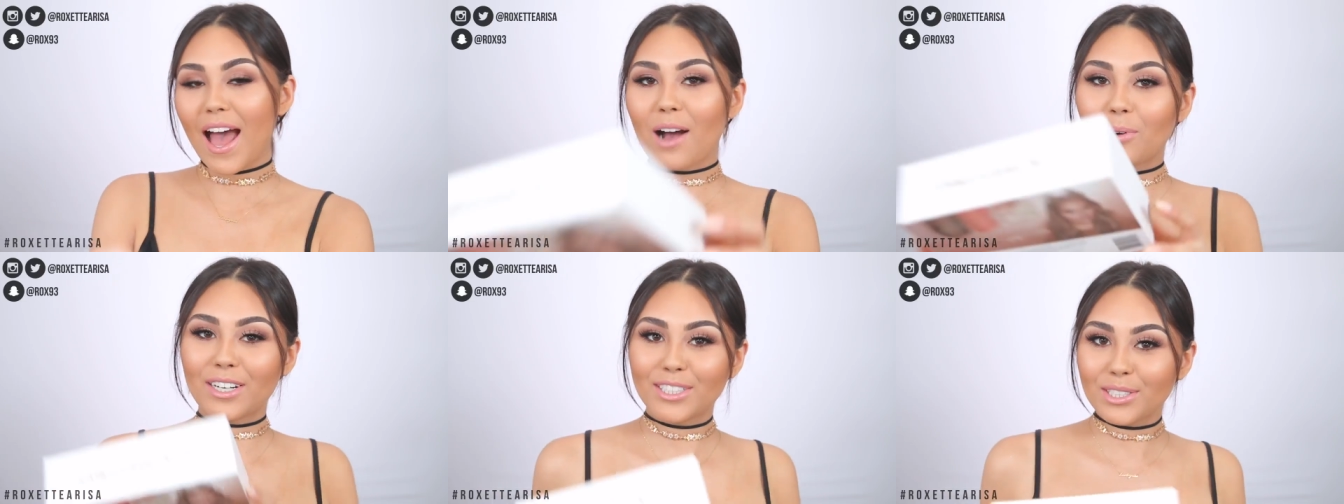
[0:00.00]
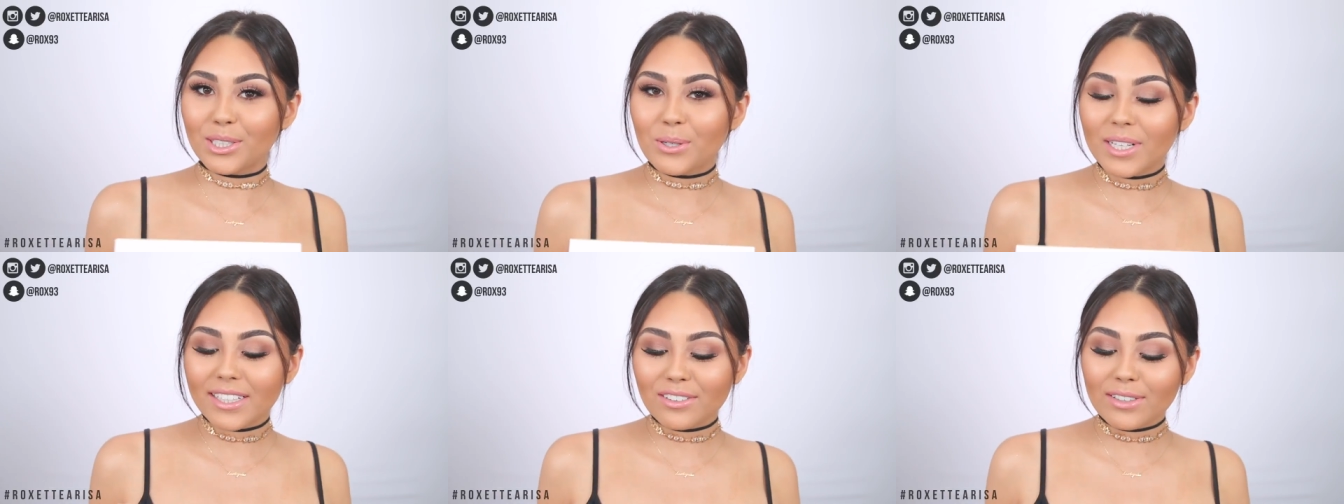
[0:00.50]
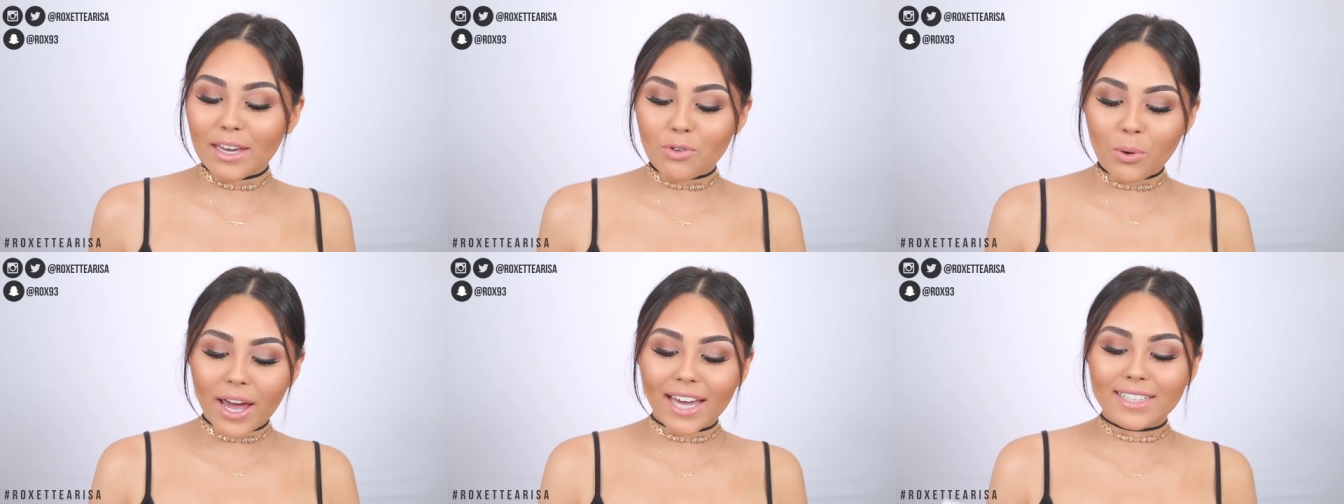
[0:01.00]
I wanted to do a little
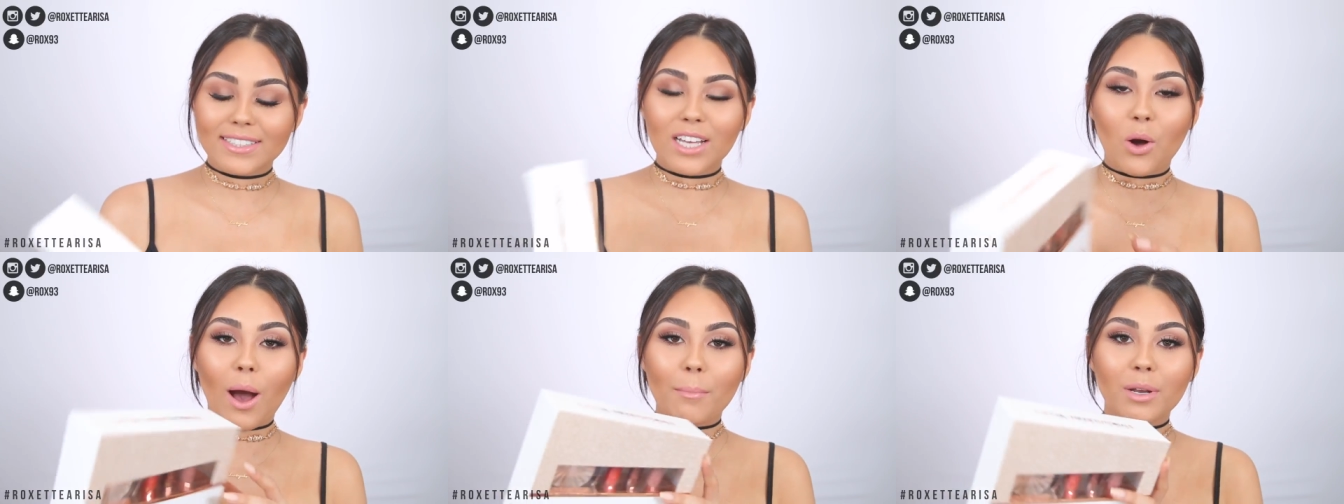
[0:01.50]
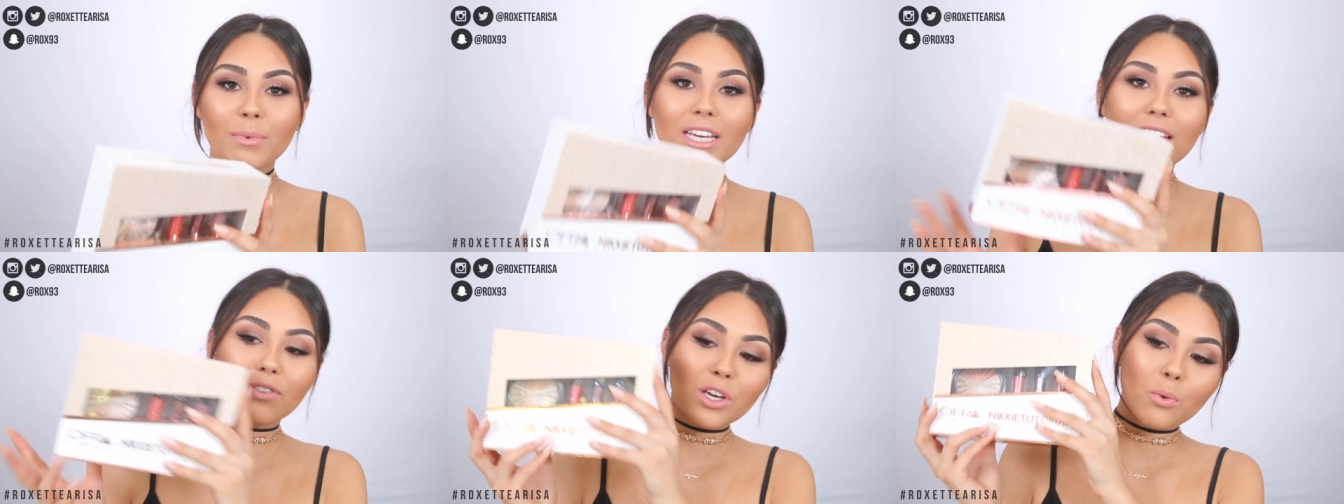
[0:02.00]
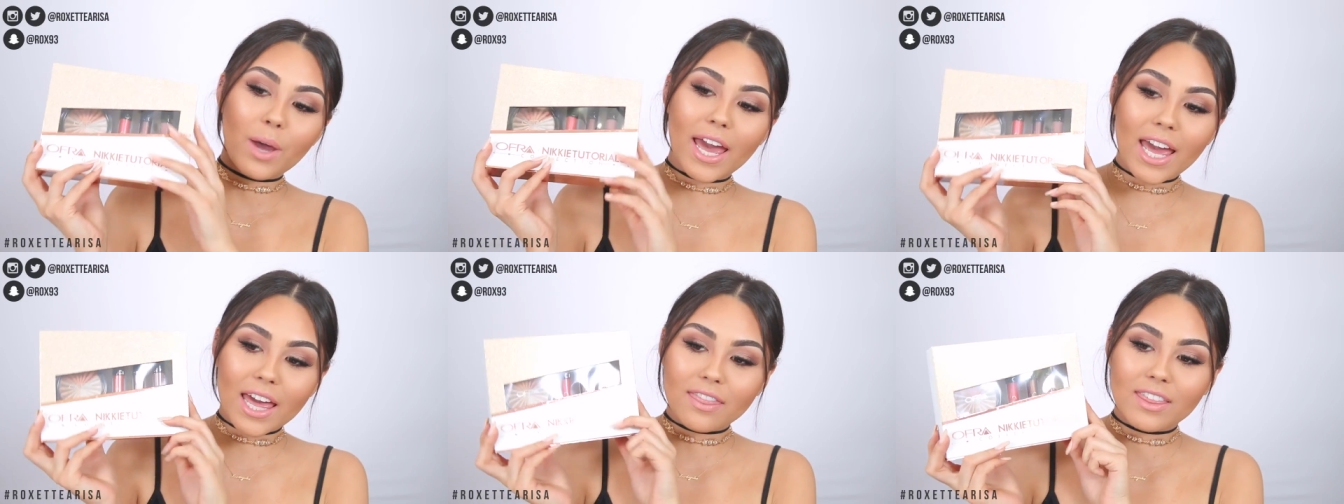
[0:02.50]
giveaway, so I'm going to be giving
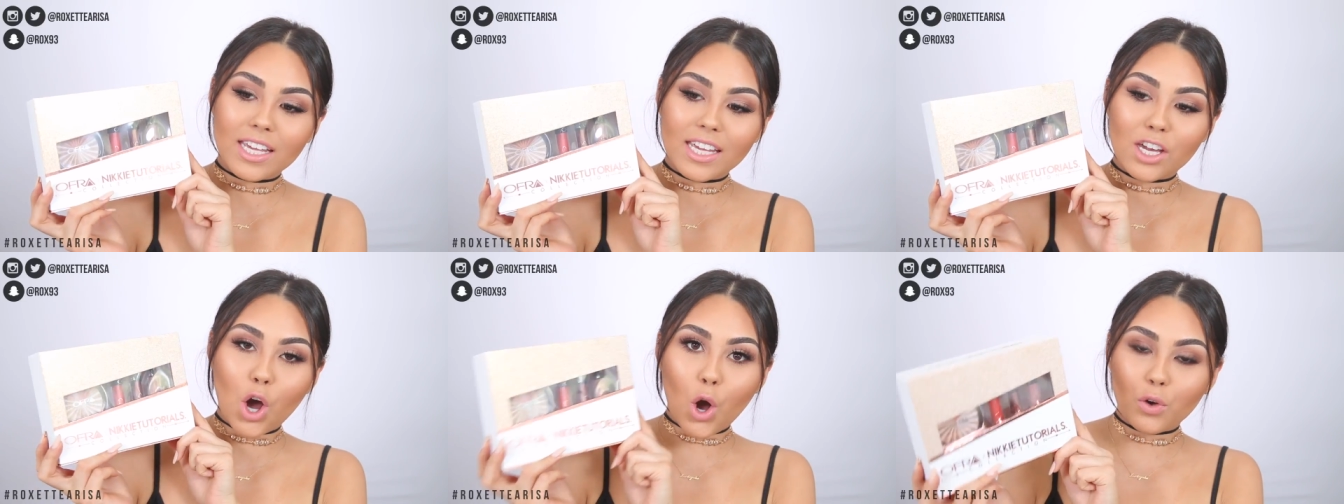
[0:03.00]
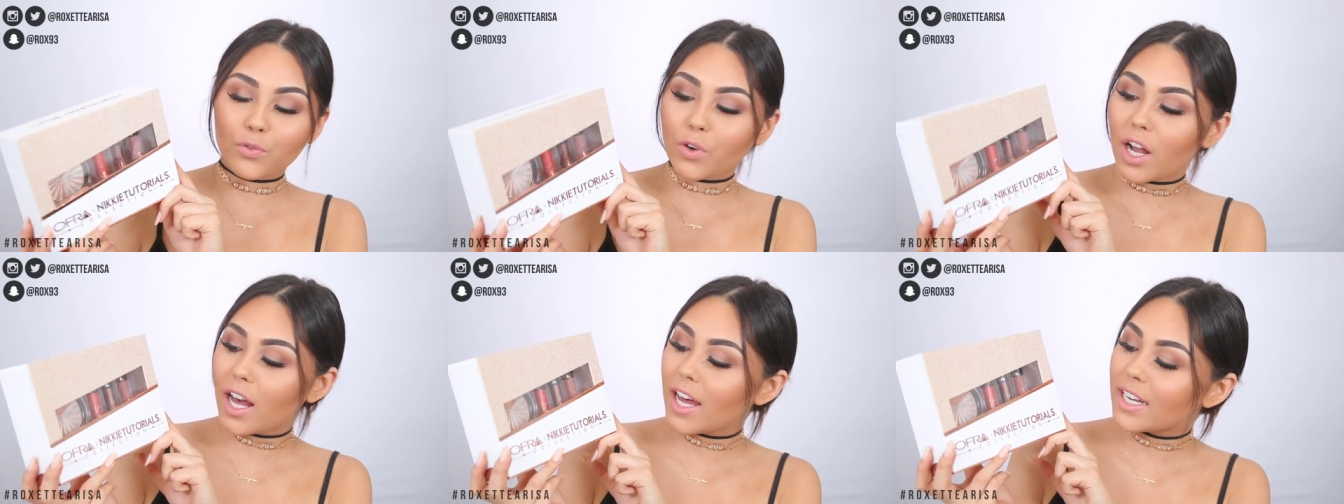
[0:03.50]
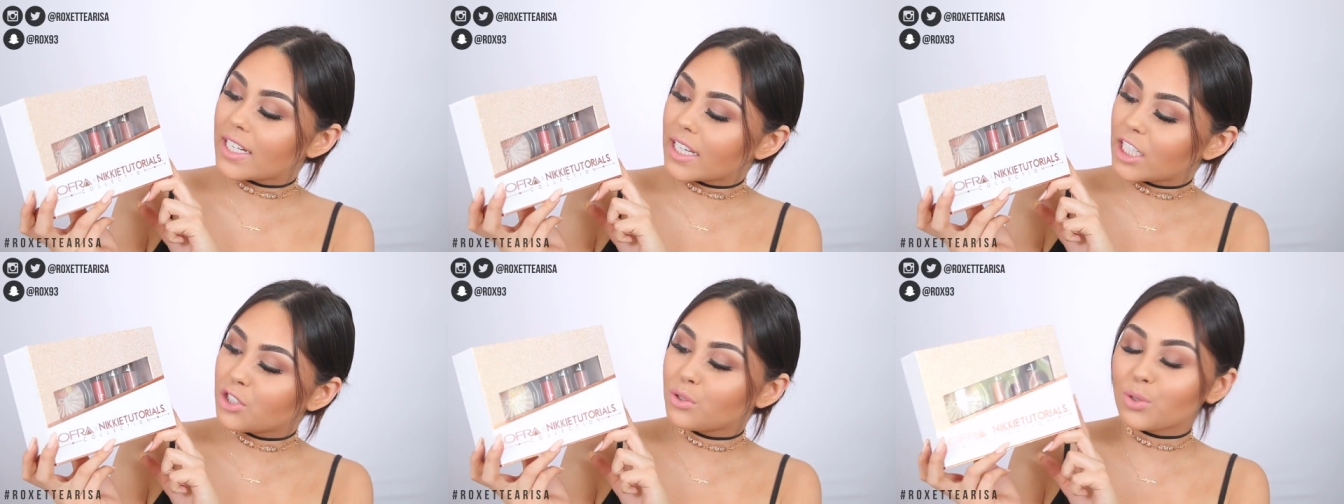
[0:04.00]
away the Ofra
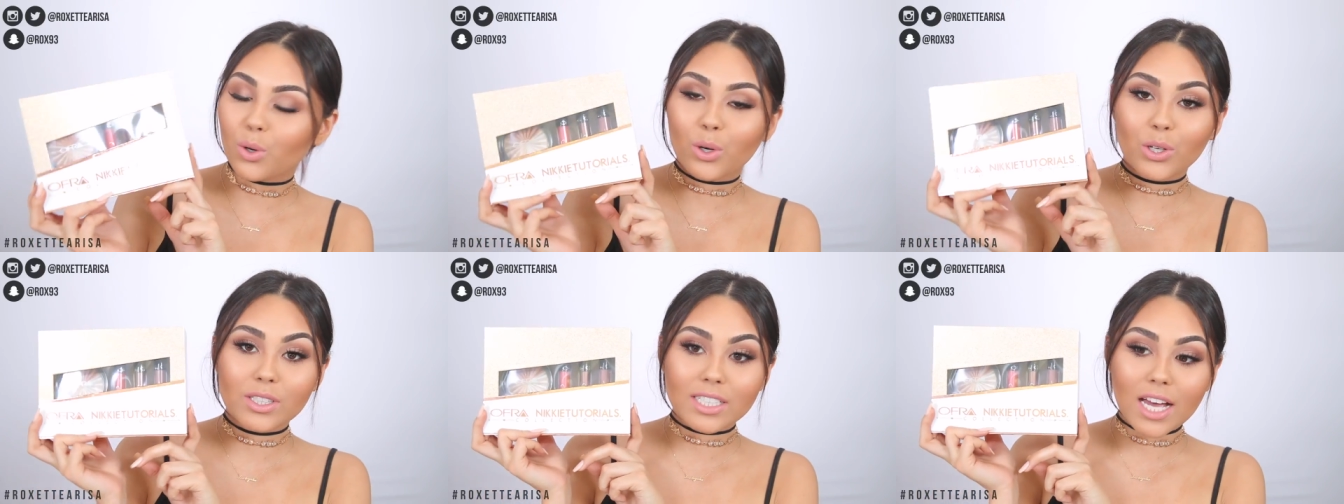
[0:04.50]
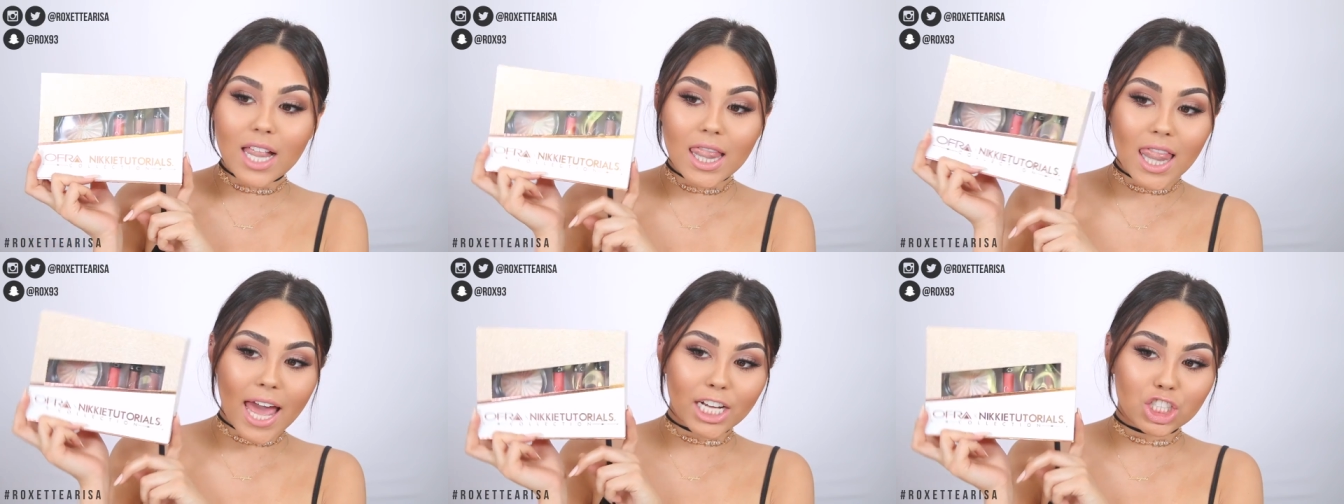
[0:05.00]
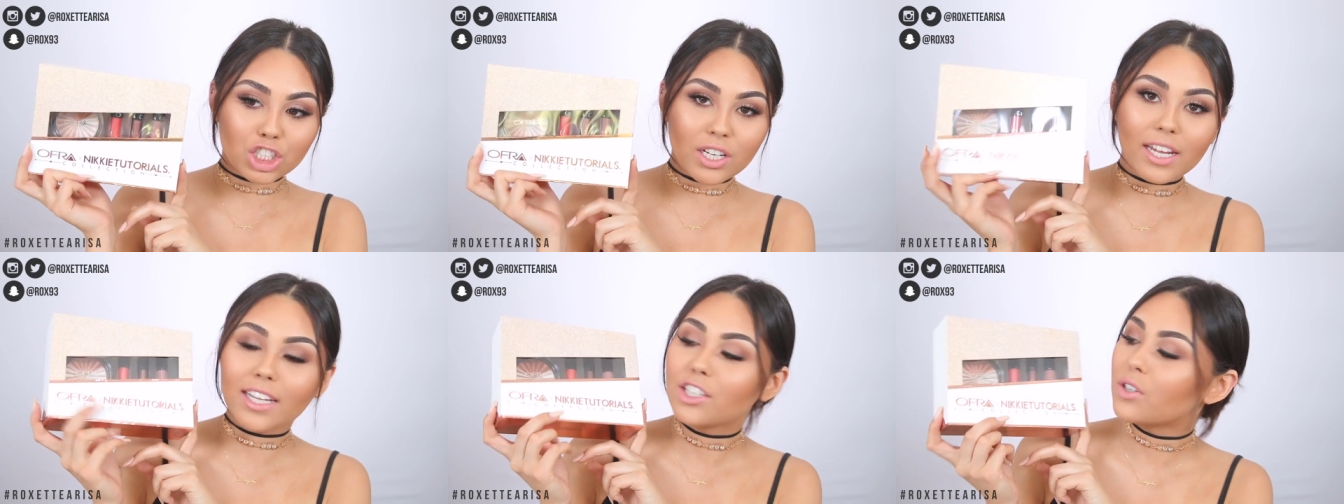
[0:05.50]
Nikki Tutorials collection.